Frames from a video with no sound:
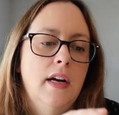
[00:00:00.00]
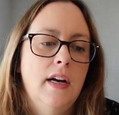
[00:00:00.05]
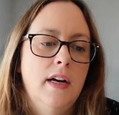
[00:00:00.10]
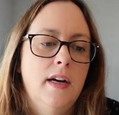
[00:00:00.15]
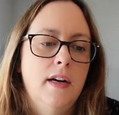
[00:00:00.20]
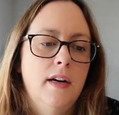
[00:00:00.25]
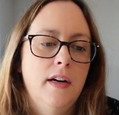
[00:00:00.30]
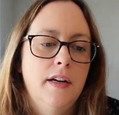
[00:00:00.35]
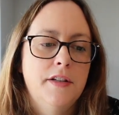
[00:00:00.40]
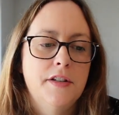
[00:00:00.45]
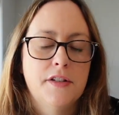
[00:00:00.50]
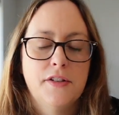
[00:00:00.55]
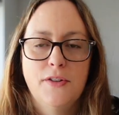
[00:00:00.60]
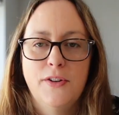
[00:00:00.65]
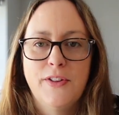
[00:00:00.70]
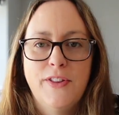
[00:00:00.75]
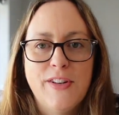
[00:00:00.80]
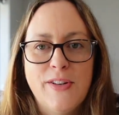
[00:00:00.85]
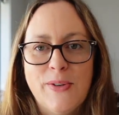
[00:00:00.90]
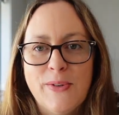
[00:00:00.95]
I just
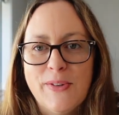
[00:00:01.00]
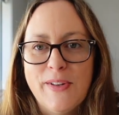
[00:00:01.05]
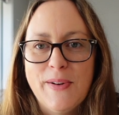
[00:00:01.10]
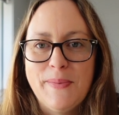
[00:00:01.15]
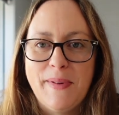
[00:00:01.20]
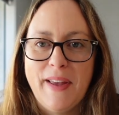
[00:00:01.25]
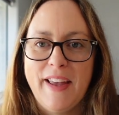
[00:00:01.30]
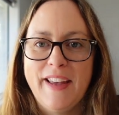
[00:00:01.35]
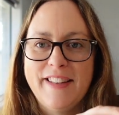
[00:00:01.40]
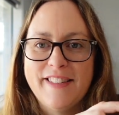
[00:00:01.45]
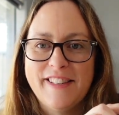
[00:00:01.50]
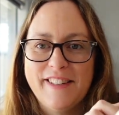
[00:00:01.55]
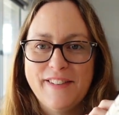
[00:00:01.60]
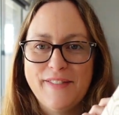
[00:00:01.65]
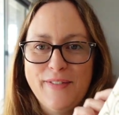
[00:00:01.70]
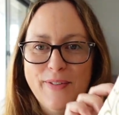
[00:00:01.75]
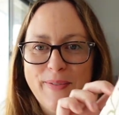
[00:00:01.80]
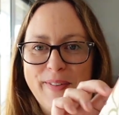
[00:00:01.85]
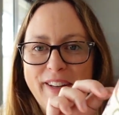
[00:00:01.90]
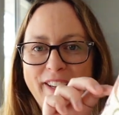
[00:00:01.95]
thought this was going to be easier
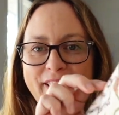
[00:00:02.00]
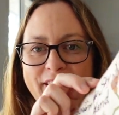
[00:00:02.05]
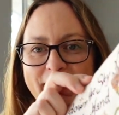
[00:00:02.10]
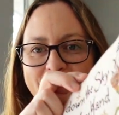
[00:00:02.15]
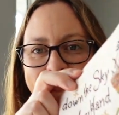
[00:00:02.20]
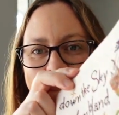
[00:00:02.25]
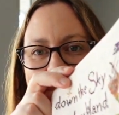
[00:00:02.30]
for me.